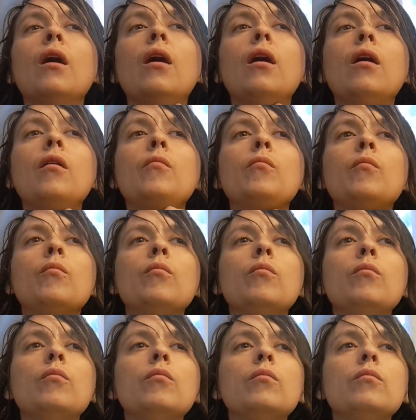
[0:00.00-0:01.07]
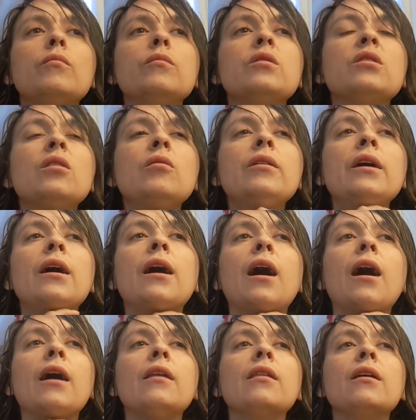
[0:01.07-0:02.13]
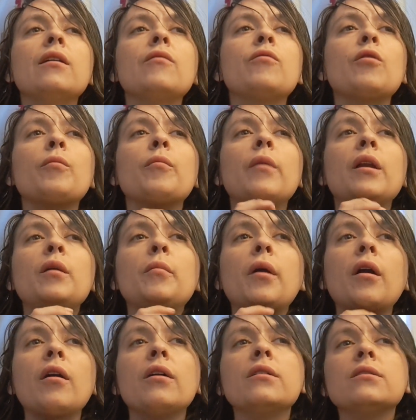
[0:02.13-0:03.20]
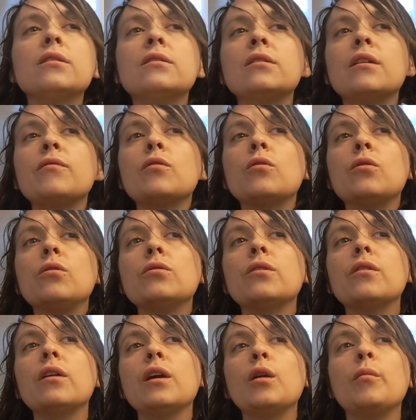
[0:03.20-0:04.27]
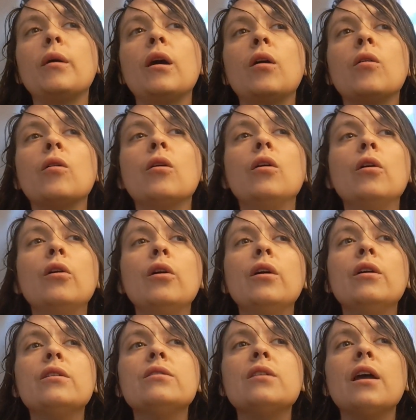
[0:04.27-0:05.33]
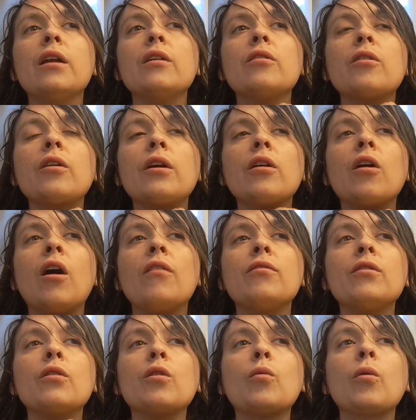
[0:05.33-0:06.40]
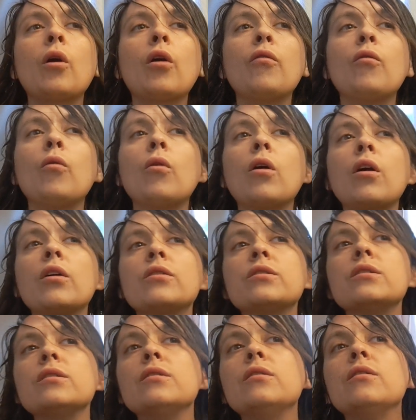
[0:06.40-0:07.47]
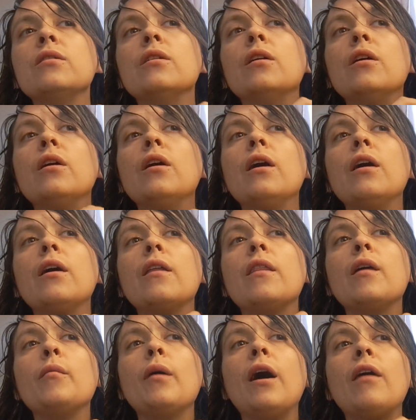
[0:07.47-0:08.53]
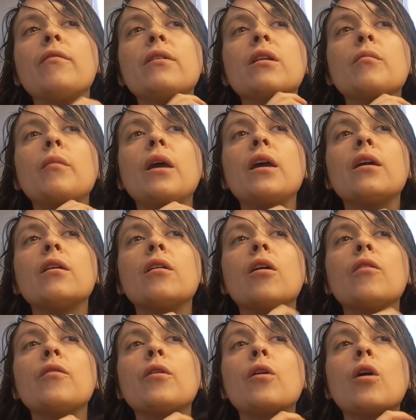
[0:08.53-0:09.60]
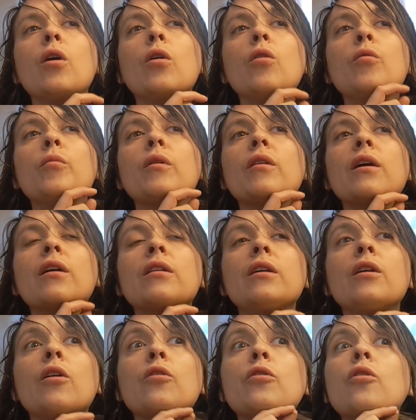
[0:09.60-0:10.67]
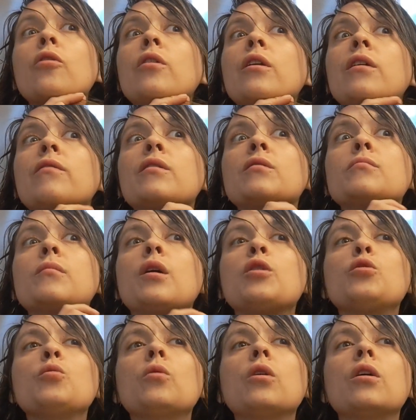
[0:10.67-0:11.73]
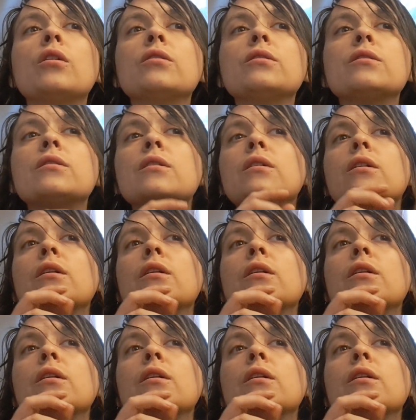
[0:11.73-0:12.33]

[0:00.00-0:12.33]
Um, so, yeah, I think for many parents, it's difficult to think about sending their kid off into the workforce and them having to make it on their own, but like the alternative is much worse.